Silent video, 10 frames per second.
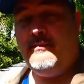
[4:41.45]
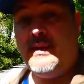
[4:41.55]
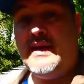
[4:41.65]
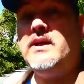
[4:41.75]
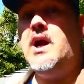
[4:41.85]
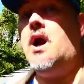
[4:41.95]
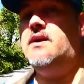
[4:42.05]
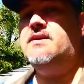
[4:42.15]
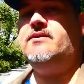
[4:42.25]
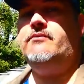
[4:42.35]
big
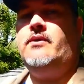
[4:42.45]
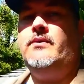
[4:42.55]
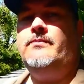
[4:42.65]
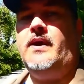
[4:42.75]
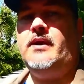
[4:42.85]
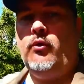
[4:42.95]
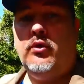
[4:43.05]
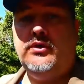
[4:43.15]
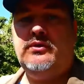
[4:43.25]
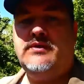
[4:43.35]
gardens around them and
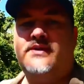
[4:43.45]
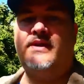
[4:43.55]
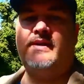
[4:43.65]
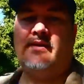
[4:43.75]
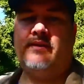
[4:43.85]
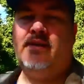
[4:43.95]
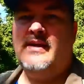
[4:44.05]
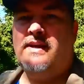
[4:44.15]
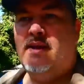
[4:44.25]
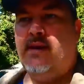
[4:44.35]
orchards and things like that,
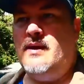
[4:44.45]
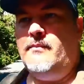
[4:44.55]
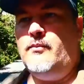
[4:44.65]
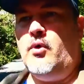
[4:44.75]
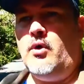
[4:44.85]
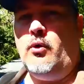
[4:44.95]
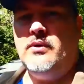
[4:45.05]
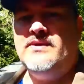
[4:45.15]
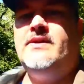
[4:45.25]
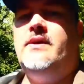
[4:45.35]
more
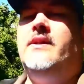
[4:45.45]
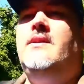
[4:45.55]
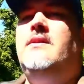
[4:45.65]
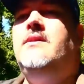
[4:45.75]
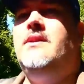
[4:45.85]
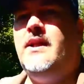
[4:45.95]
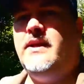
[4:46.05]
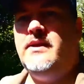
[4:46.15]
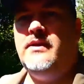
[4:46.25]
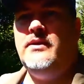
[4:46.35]
old style,
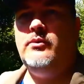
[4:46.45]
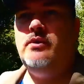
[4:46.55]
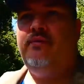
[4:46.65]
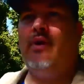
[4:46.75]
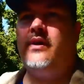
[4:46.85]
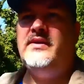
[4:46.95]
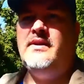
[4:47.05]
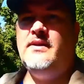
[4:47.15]
like you would have got